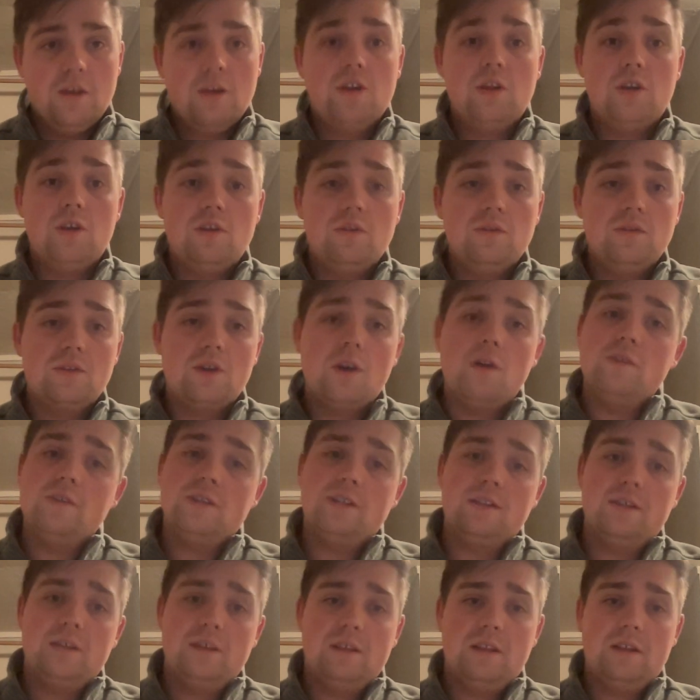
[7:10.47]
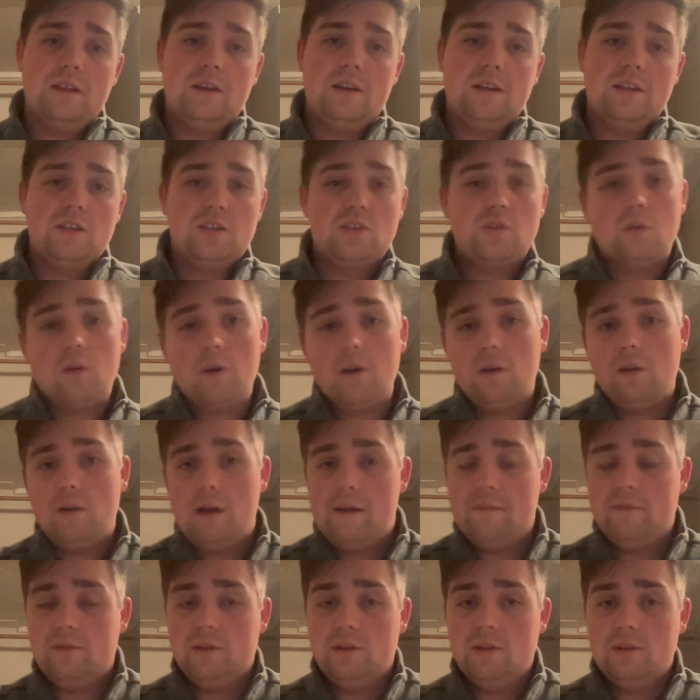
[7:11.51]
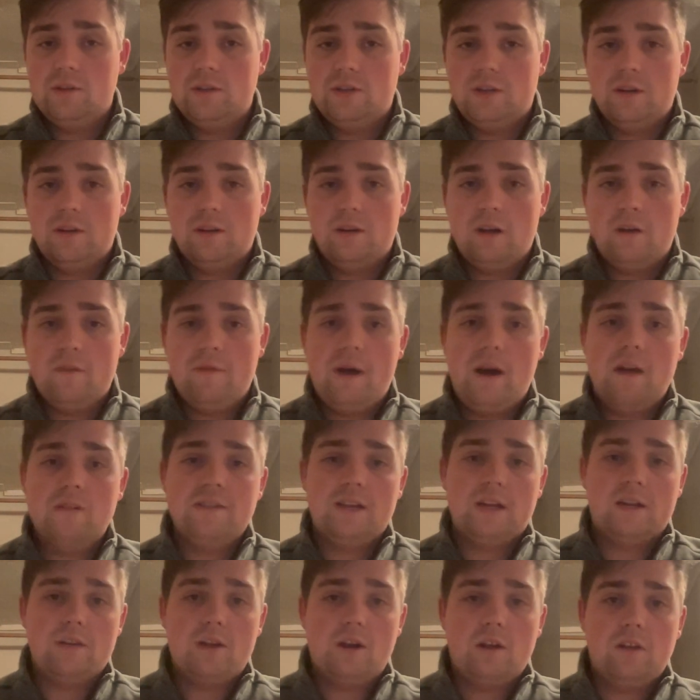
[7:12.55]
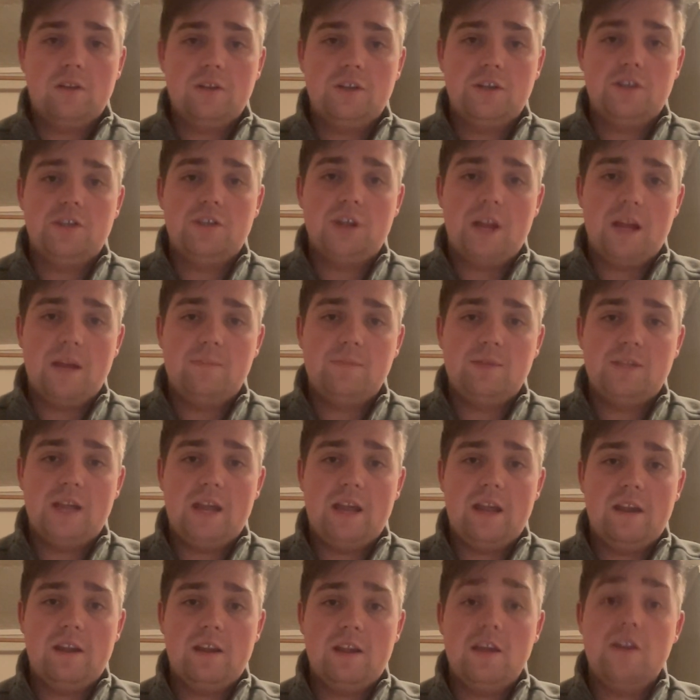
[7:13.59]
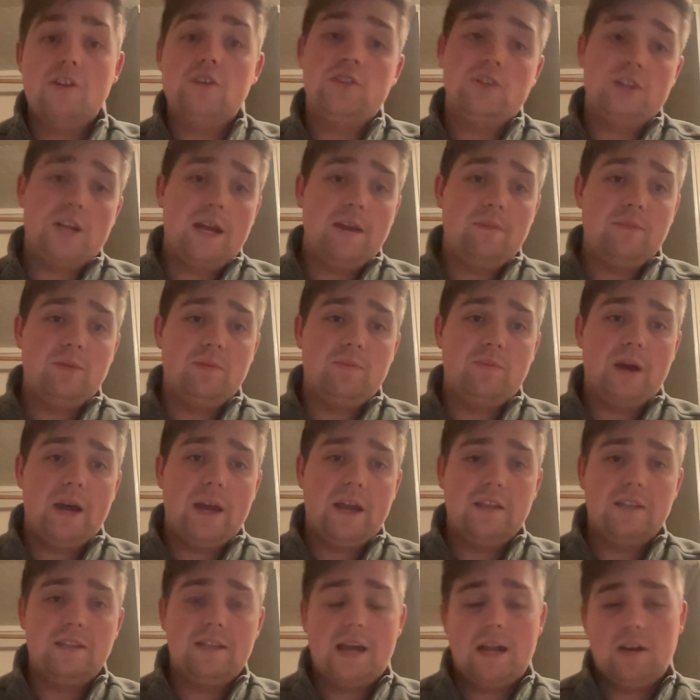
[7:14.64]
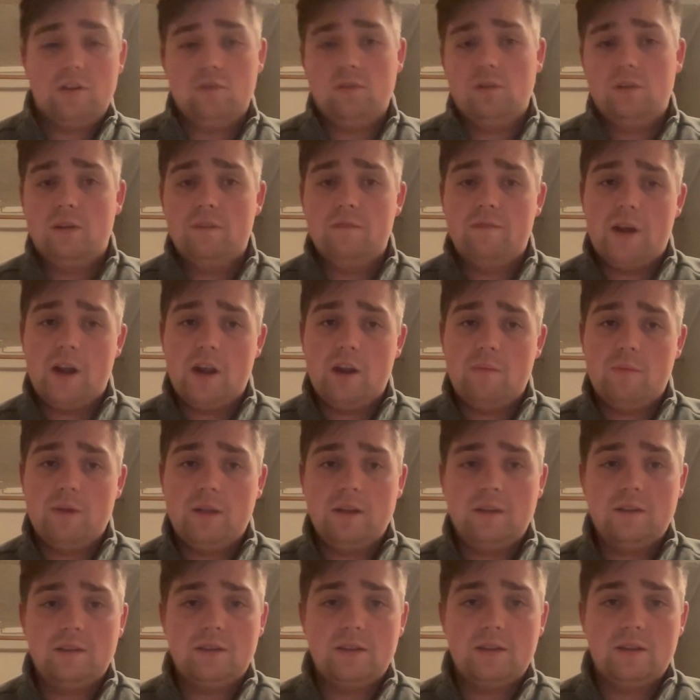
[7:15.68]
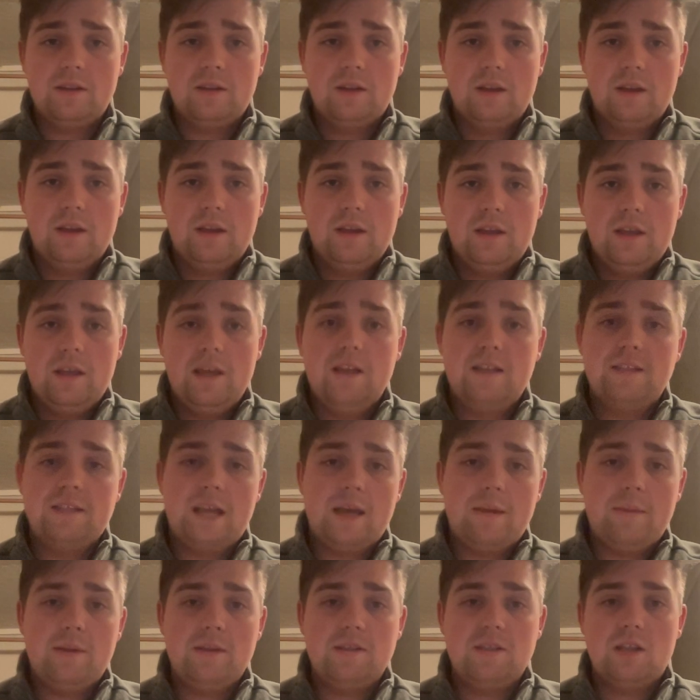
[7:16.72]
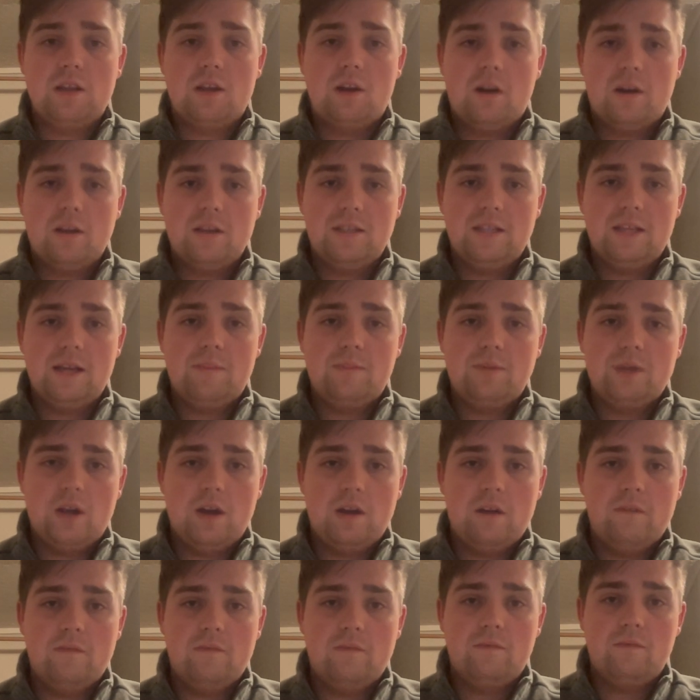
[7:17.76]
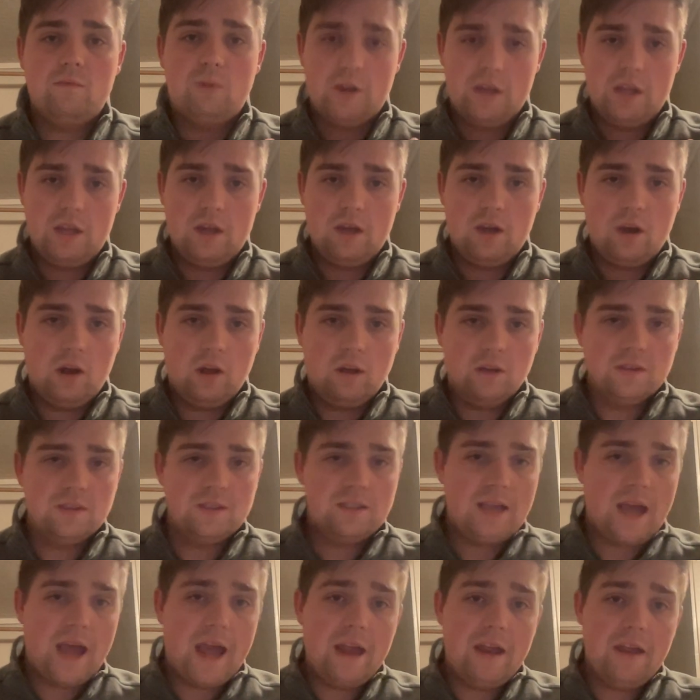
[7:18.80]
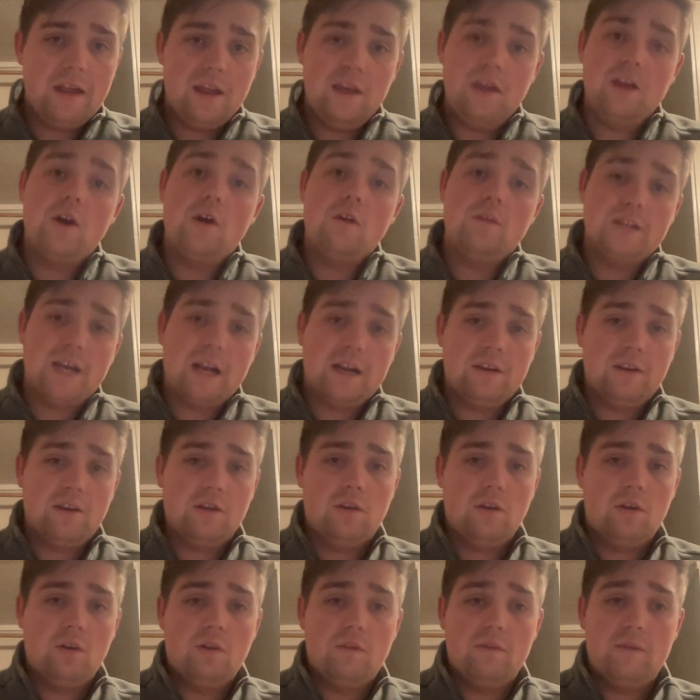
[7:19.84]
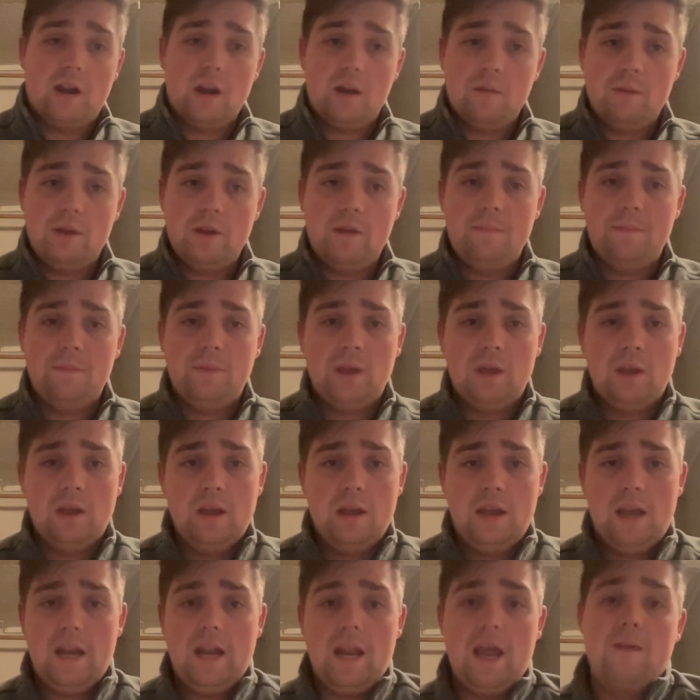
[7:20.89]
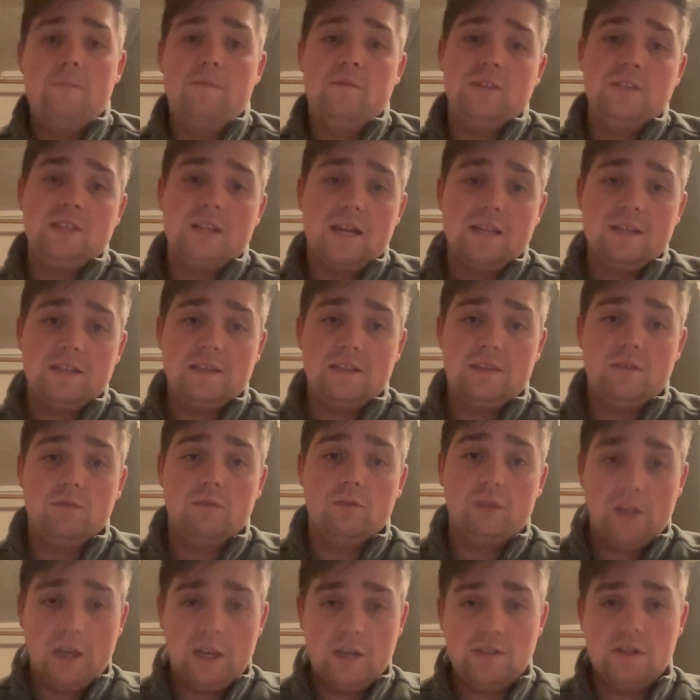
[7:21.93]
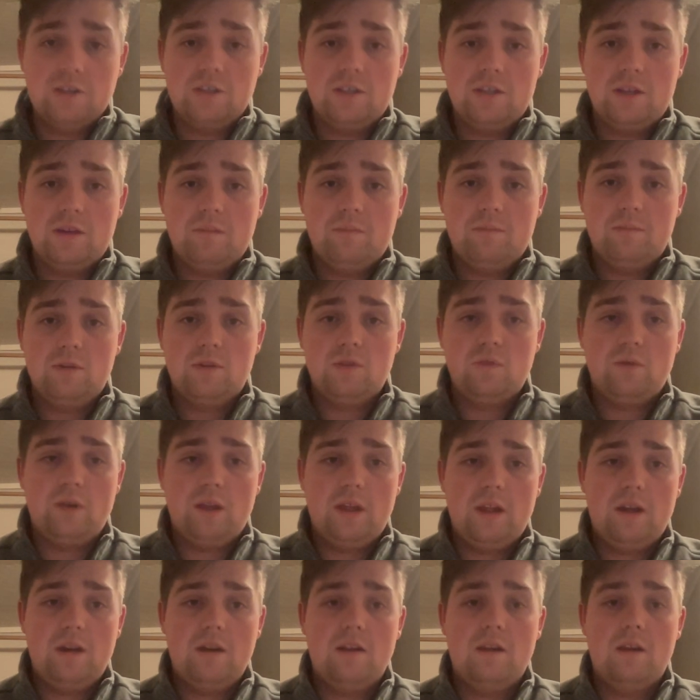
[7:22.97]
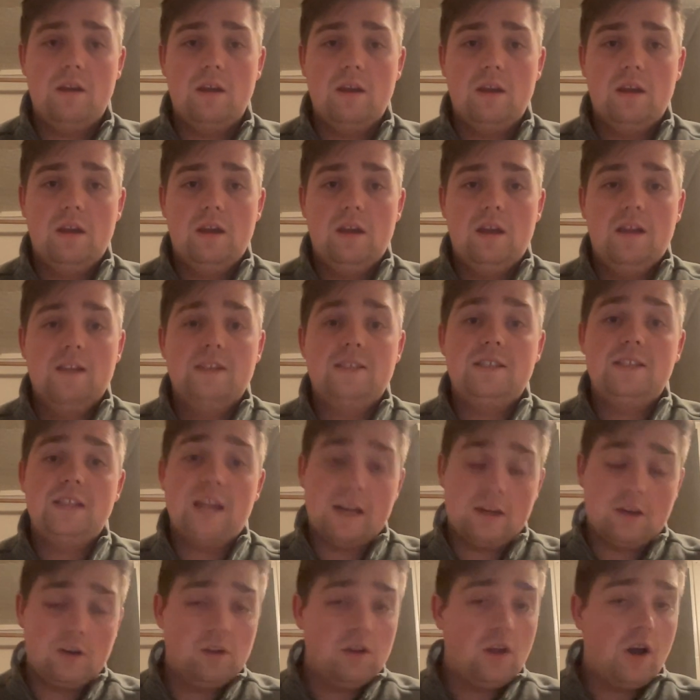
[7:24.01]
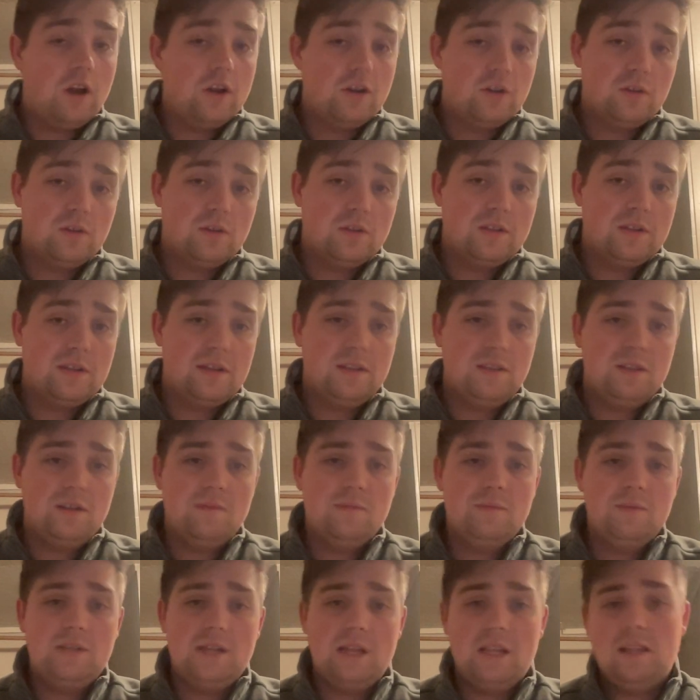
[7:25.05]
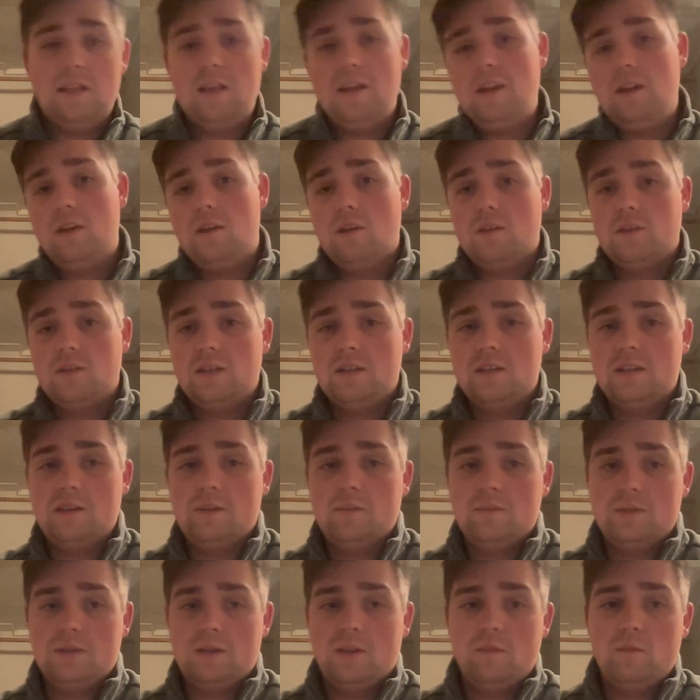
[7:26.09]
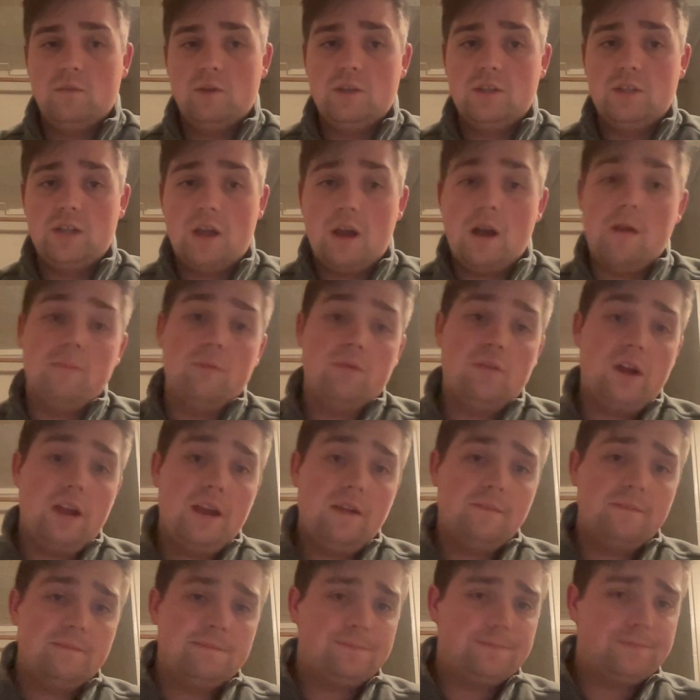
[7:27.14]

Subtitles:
Hughes goes into the historical evolution of how technology shapes and is shaped by its natural environment. He examines the concept of what he calls eco-technical environment and emphasizes the relationship between technological systems and the ecosystems in which they operate.